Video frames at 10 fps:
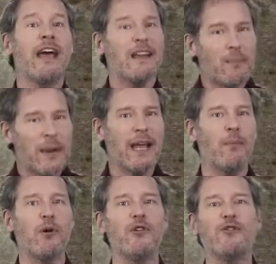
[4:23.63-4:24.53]
and
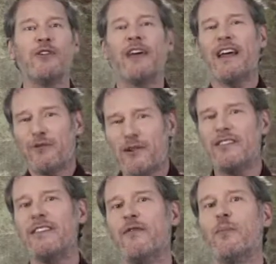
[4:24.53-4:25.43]
payables and
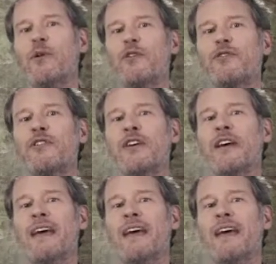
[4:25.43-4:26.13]
receivables,